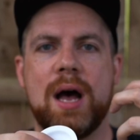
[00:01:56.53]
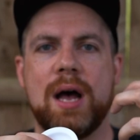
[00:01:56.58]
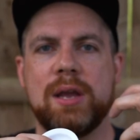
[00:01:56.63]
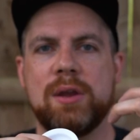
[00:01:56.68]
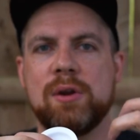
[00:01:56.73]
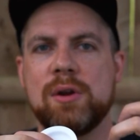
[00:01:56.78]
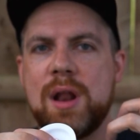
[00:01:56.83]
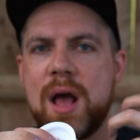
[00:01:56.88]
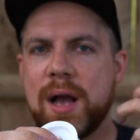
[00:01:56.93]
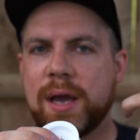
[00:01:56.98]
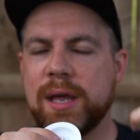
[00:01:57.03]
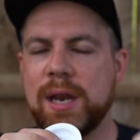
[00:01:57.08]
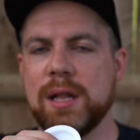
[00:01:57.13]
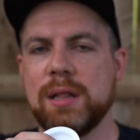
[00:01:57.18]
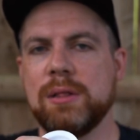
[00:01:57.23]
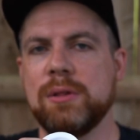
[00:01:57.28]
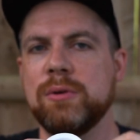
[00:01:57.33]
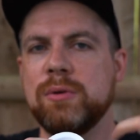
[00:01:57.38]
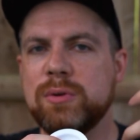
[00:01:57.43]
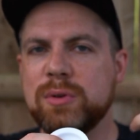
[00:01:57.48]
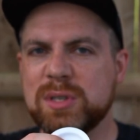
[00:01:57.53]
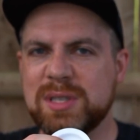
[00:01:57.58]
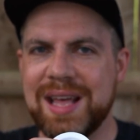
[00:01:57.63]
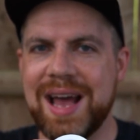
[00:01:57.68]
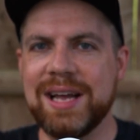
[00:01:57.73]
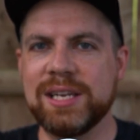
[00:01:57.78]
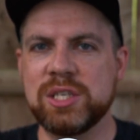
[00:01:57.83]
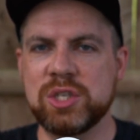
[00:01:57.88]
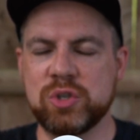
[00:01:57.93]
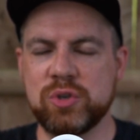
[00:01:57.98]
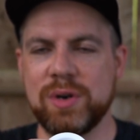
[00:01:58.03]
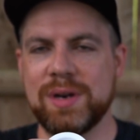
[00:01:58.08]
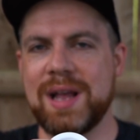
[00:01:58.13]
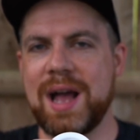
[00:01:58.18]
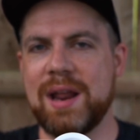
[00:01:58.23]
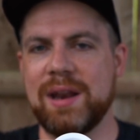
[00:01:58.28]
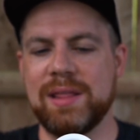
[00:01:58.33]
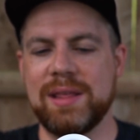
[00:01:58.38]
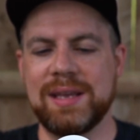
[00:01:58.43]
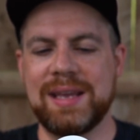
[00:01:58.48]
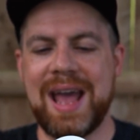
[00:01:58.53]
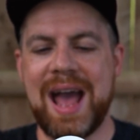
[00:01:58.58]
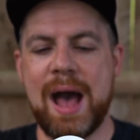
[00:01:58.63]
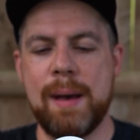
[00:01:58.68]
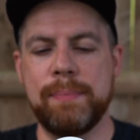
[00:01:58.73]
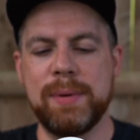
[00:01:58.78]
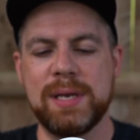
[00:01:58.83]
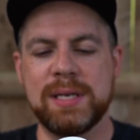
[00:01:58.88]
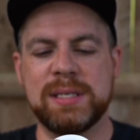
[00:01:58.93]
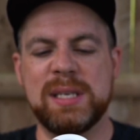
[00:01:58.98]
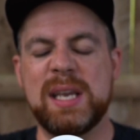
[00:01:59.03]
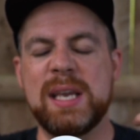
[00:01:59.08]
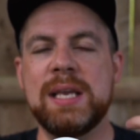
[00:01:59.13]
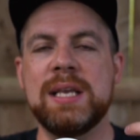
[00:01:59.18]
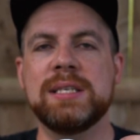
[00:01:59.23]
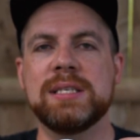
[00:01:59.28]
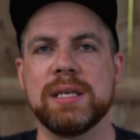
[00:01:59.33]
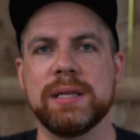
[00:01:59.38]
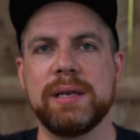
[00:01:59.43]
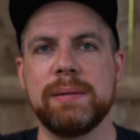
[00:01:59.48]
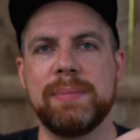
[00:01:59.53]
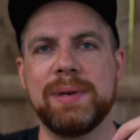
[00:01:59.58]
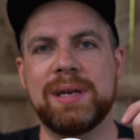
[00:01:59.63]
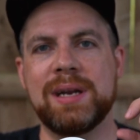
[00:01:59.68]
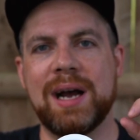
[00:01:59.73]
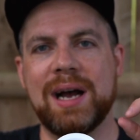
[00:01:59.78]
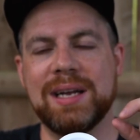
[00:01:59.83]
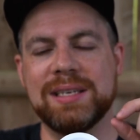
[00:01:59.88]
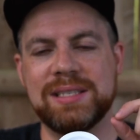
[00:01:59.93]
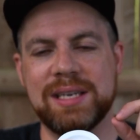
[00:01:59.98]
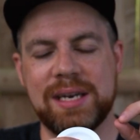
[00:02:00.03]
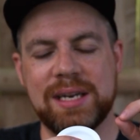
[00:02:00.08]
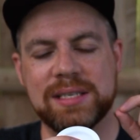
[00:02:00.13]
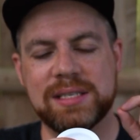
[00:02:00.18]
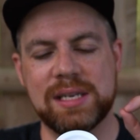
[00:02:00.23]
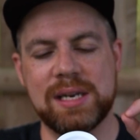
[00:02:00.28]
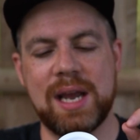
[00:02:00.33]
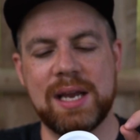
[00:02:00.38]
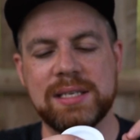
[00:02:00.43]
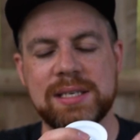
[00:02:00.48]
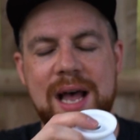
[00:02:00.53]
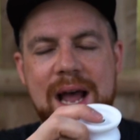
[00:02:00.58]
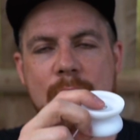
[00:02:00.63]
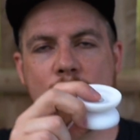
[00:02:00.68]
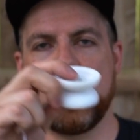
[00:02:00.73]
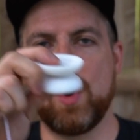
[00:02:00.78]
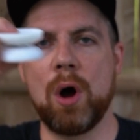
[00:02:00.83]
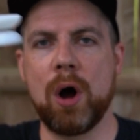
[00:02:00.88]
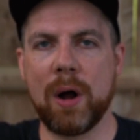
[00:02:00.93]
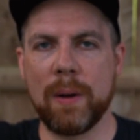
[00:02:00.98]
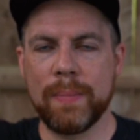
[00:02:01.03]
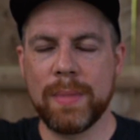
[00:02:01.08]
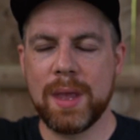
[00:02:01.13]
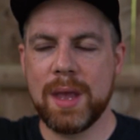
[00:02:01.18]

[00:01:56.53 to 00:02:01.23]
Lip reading: you're not going to lose that string out of the gap as easily because it is a nice high wall.